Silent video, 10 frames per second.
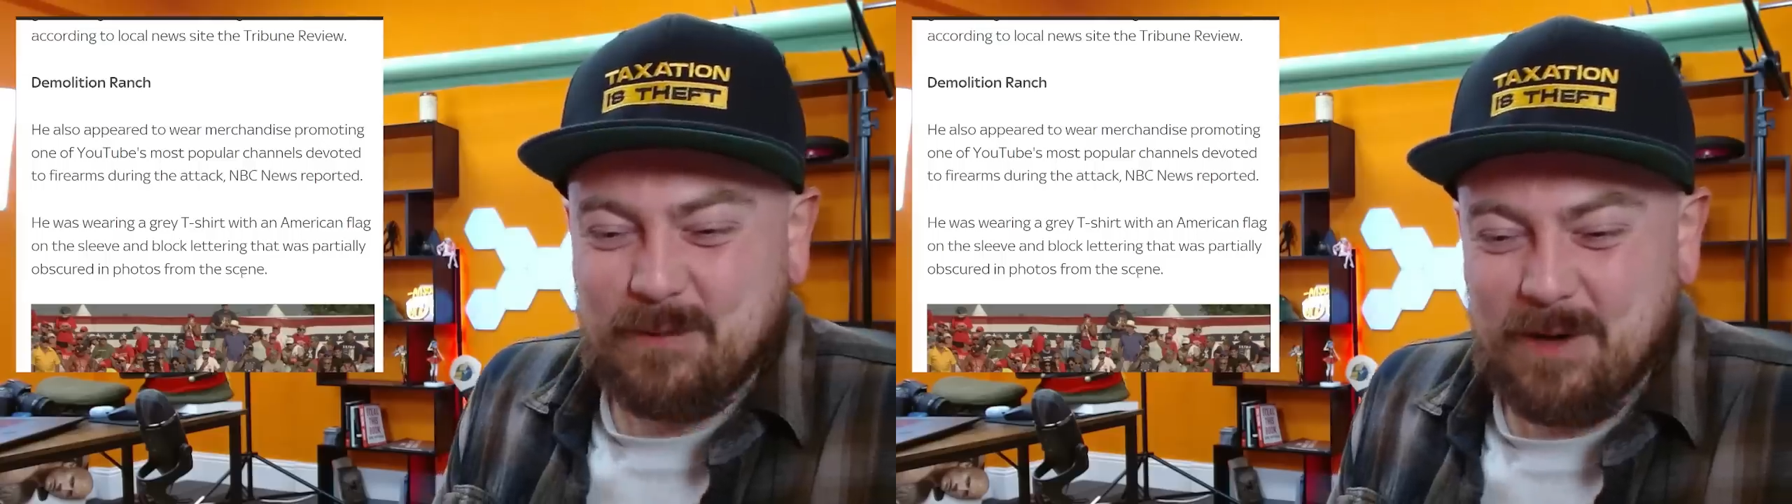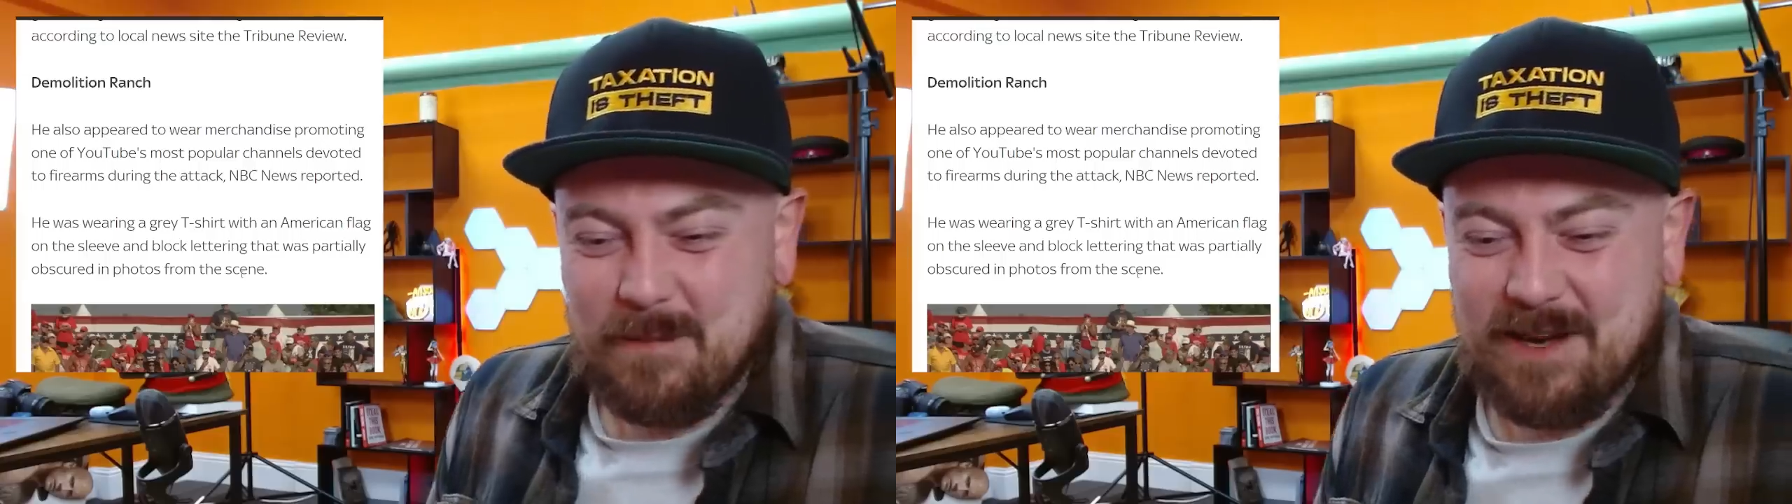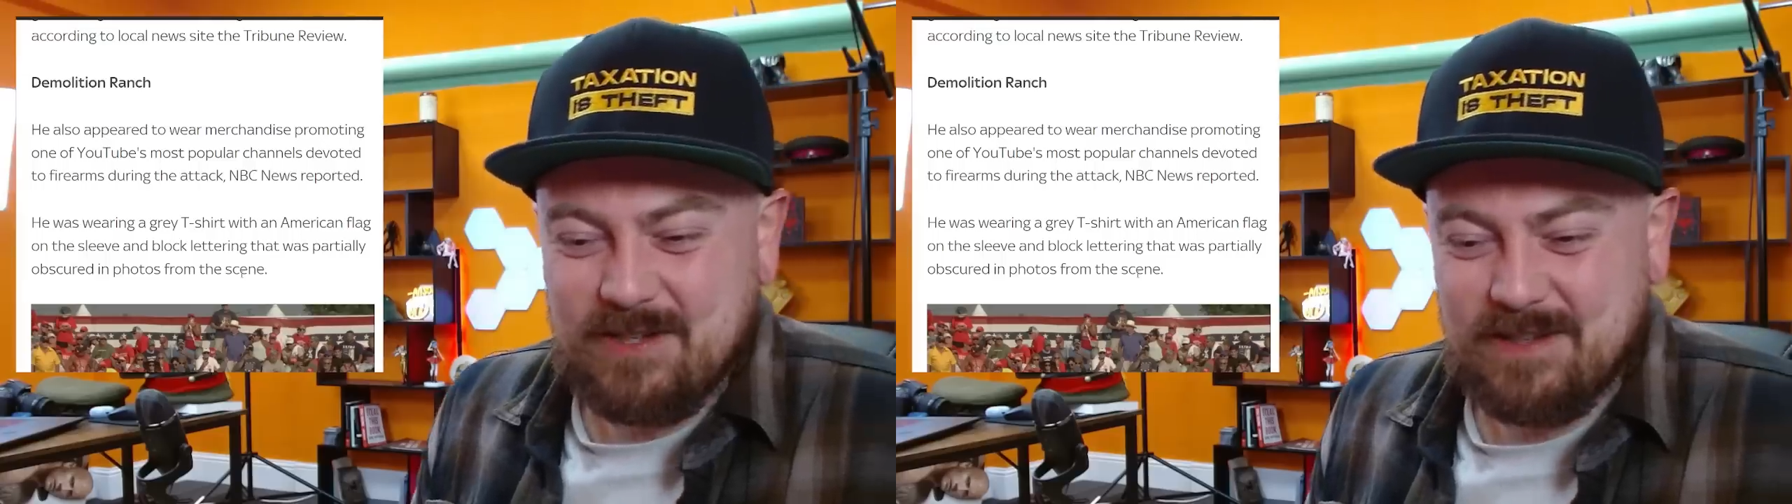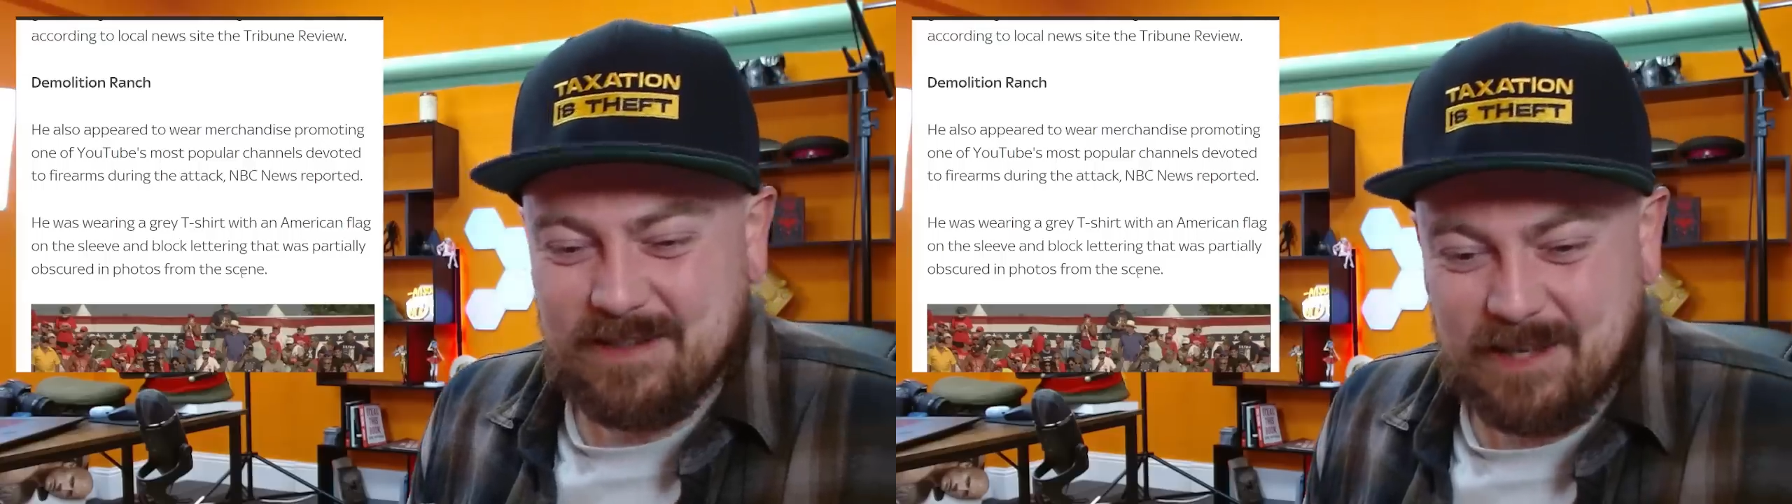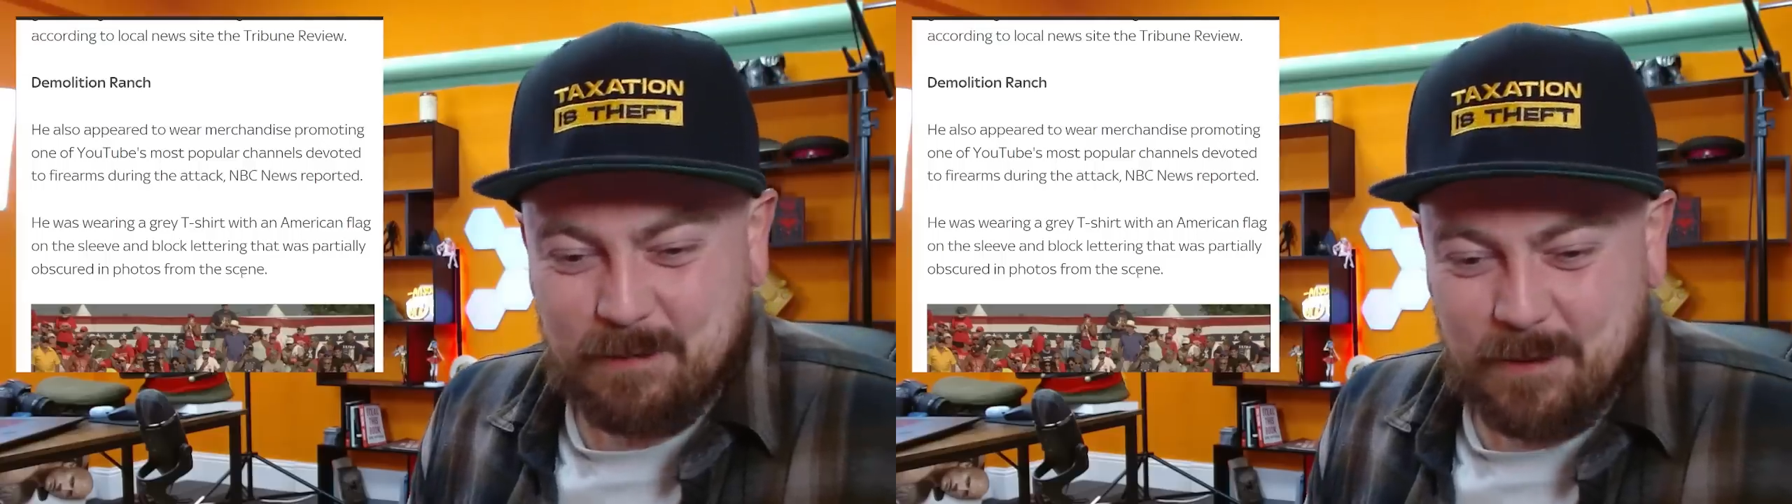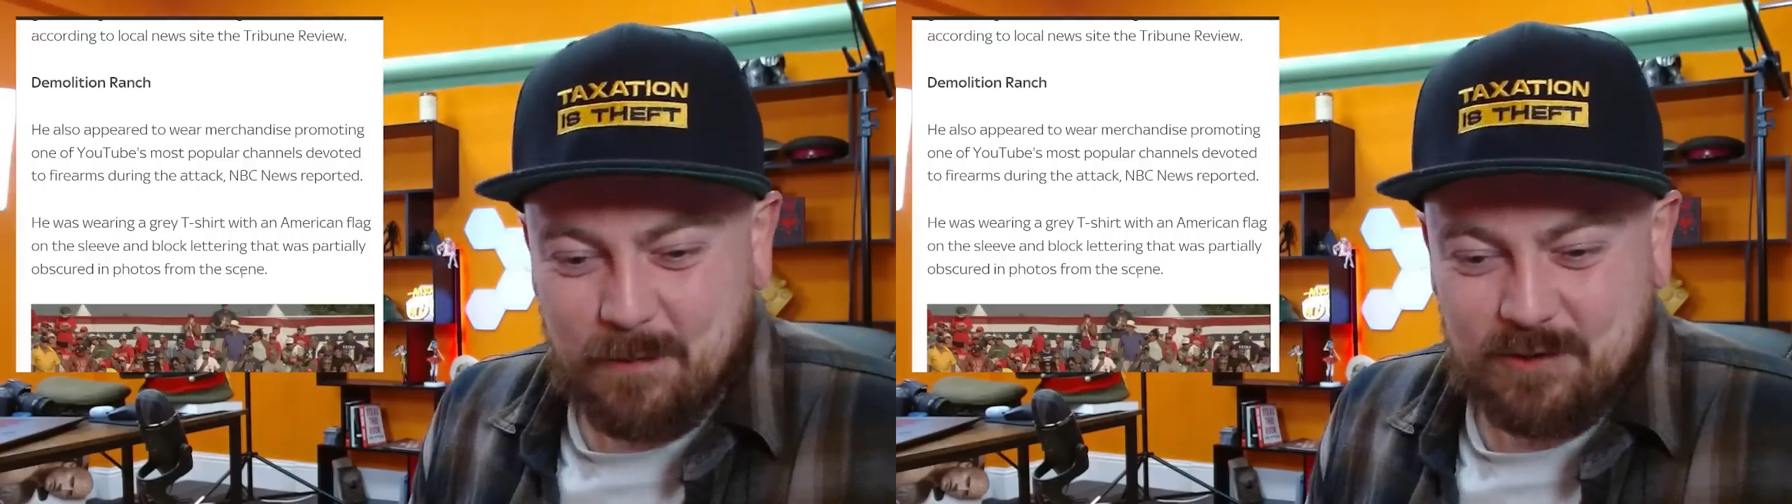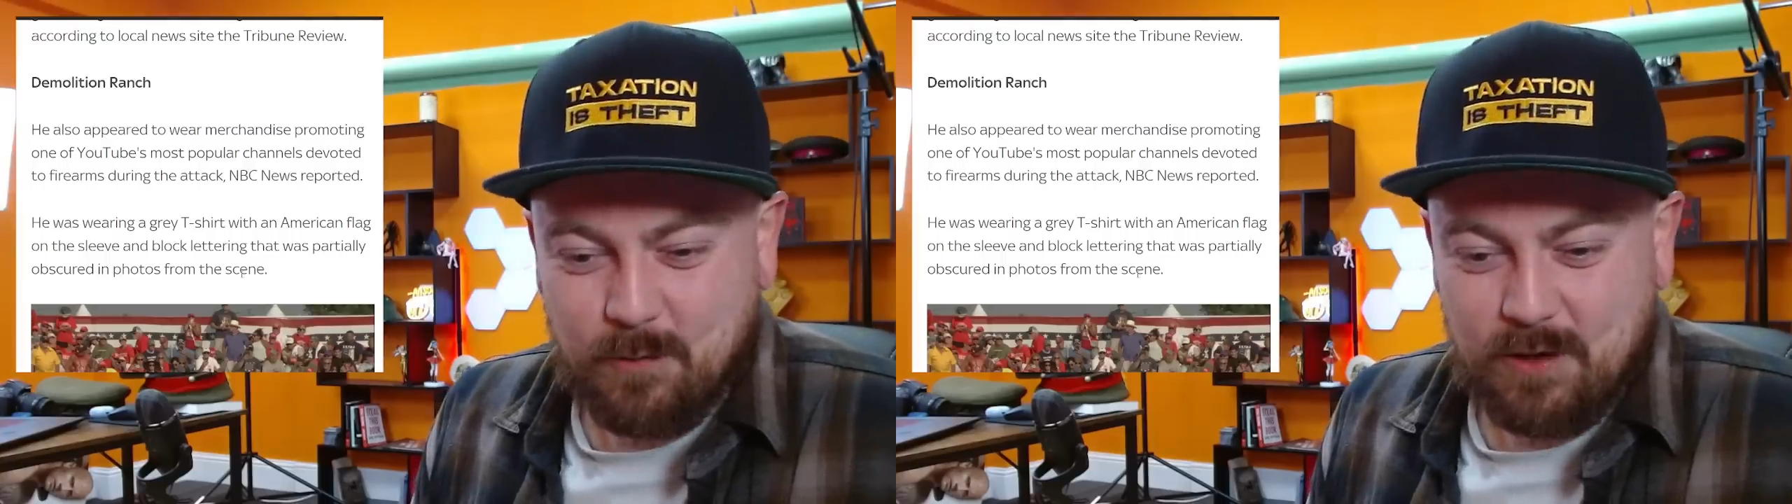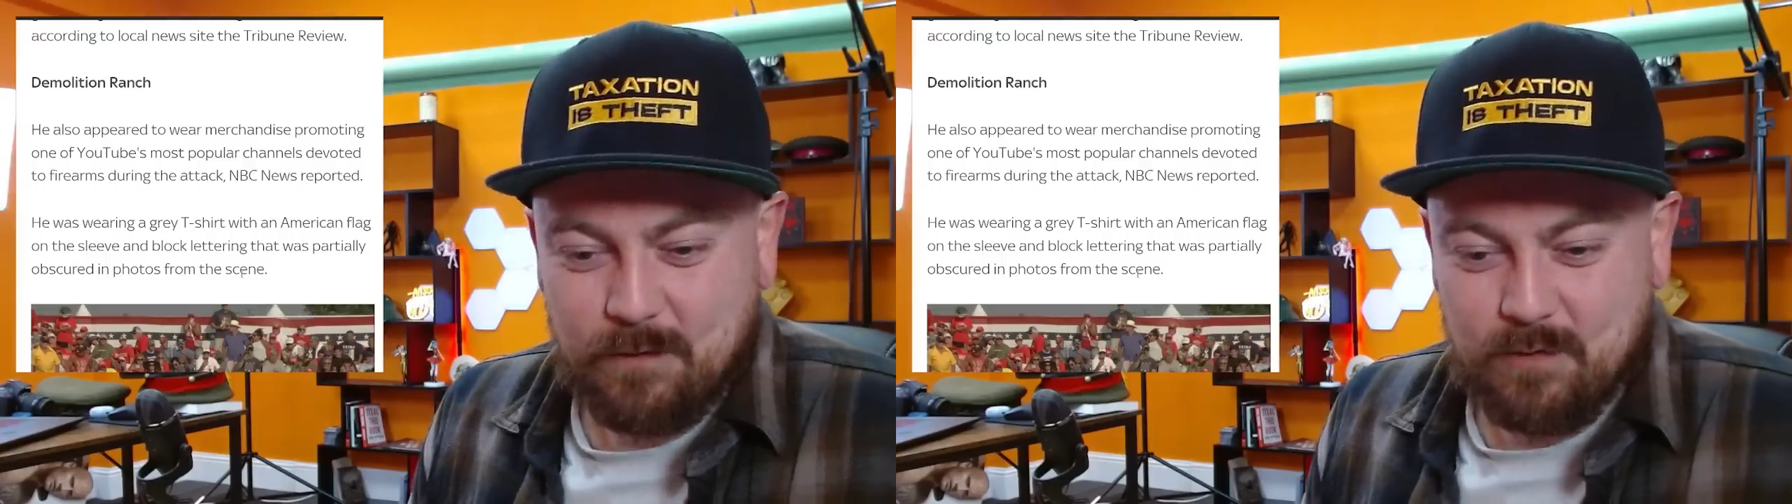to wear merchandise
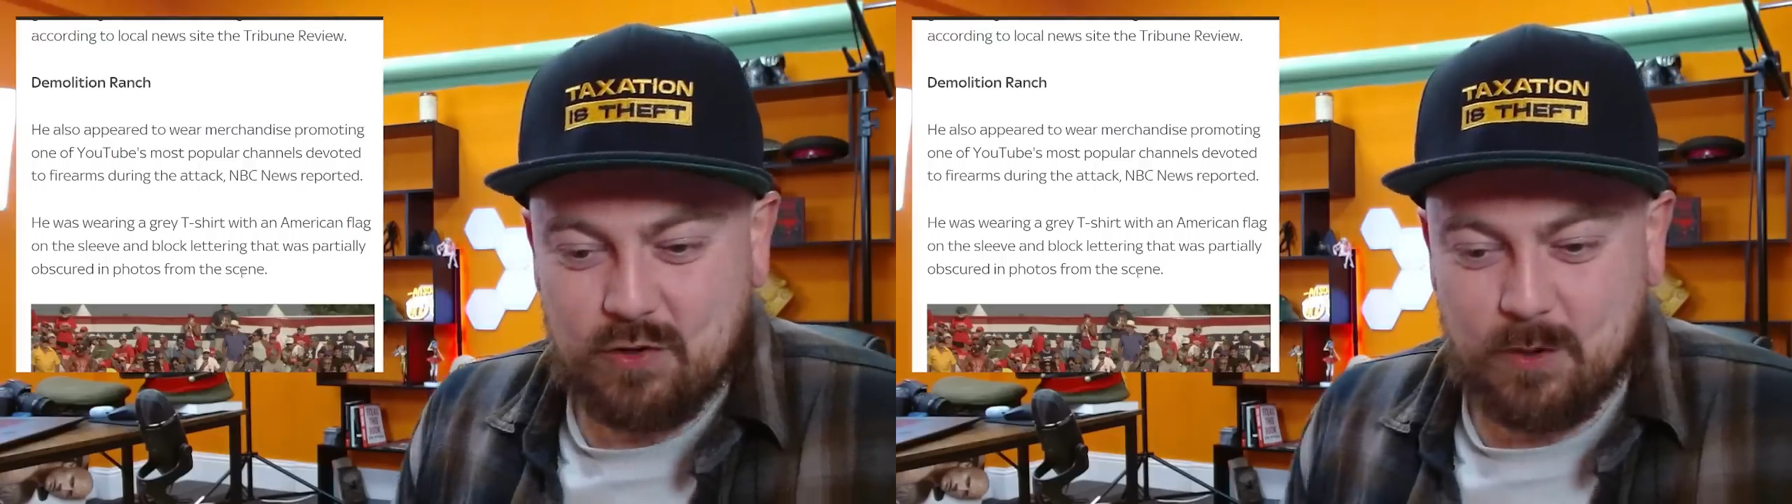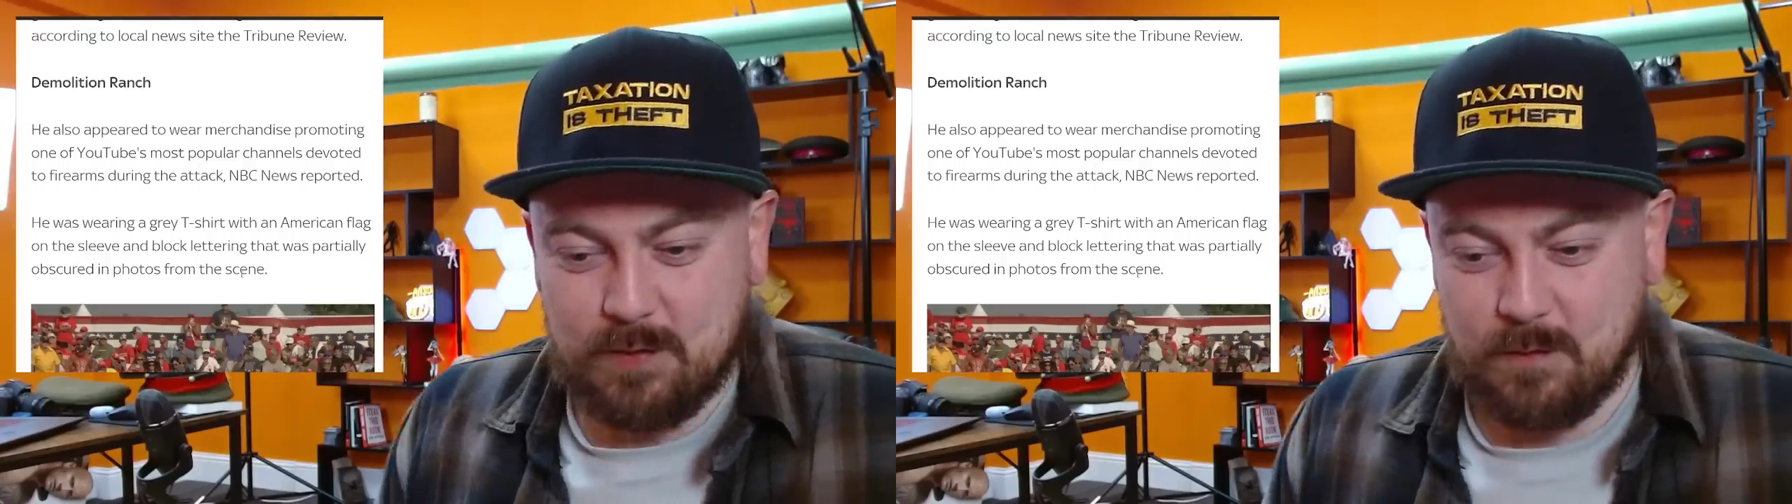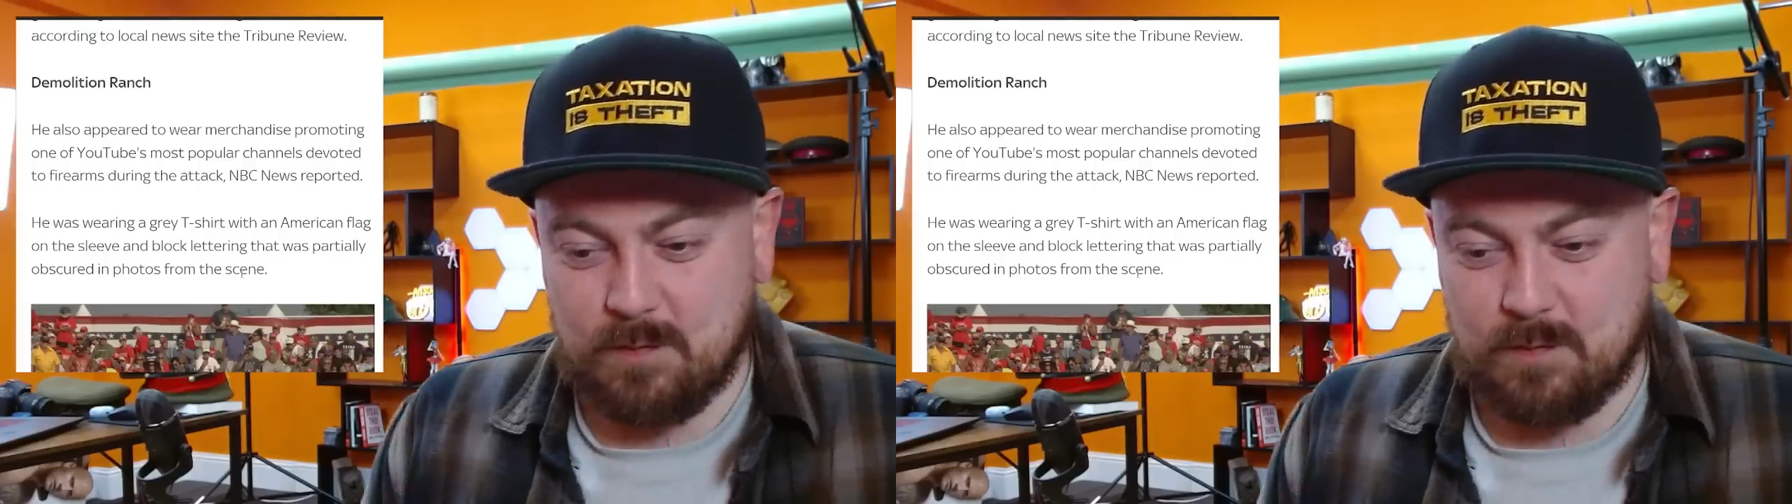promoting one of YouTube's